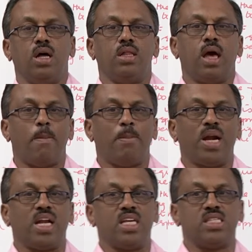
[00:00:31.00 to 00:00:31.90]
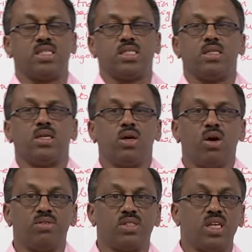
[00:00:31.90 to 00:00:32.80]
the apparatus, you
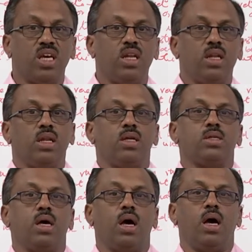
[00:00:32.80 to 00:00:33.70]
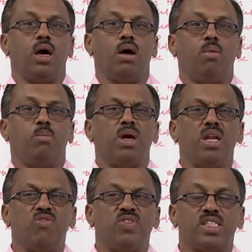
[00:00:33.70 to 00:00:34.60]
have seen
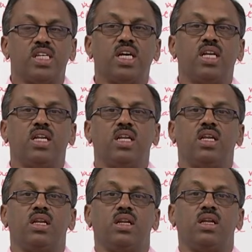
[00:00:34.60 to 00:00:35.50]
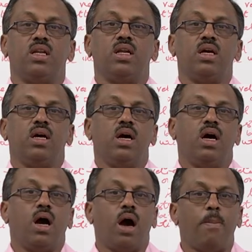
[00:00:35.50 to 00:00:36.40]
many physical
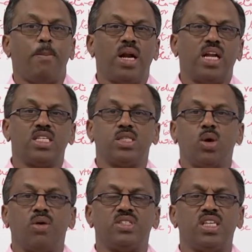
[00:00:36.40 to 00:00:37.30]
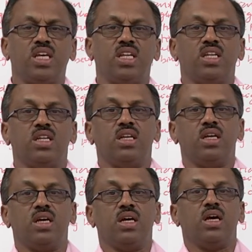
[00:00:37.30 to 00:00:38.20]
apparatus you have seen
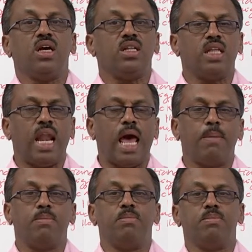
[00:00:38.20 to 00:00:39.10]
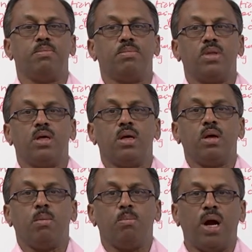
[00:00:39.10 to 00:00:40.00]
in the lab,
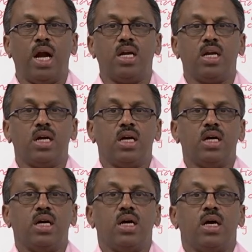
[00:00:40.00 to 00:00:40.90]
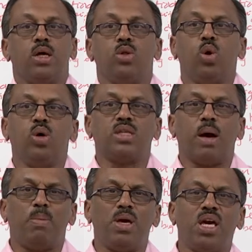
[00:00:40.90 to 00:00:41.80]
but those
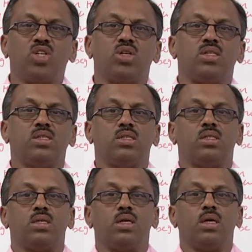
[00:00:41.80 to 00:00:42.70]
applications,